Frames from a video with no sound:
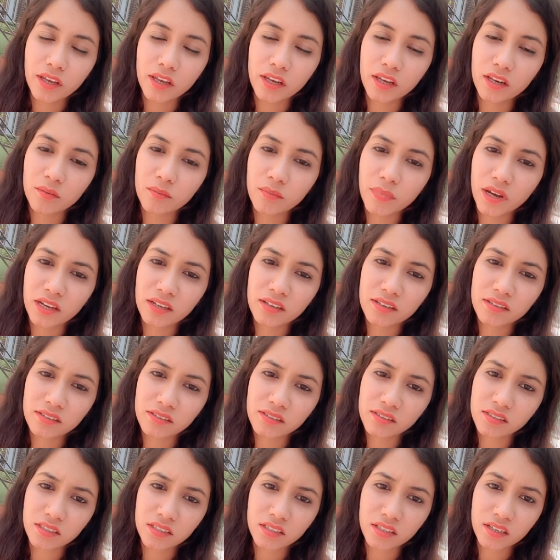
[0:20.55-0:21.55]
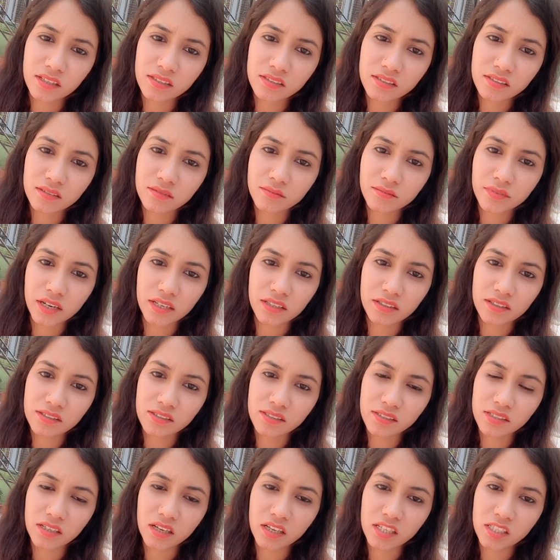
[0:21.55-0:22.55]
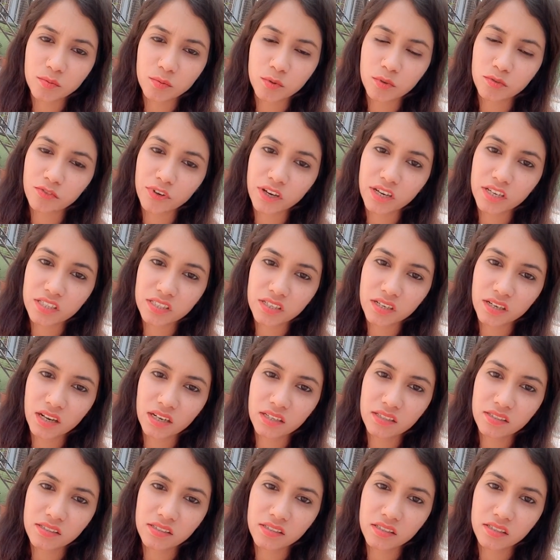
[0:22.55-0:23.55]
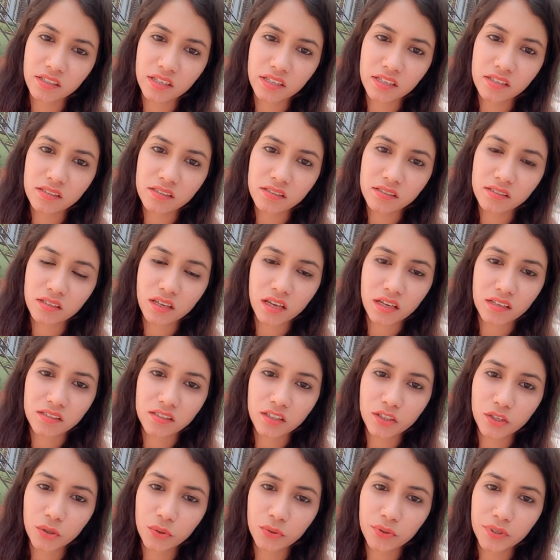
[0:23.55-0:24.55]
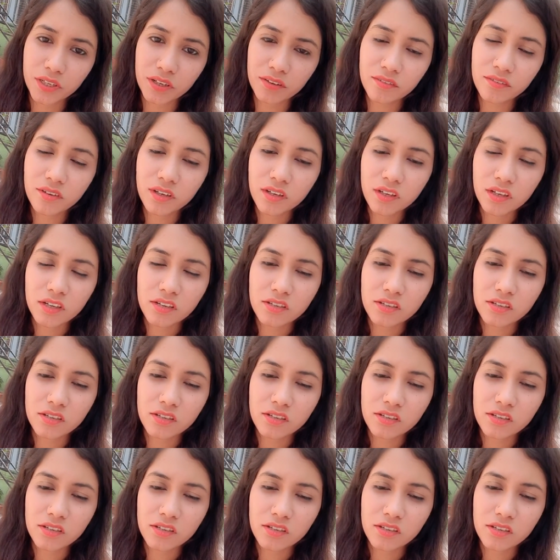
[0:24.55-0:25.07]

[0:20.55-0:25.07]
in my CS, that is CS professional and CS executive,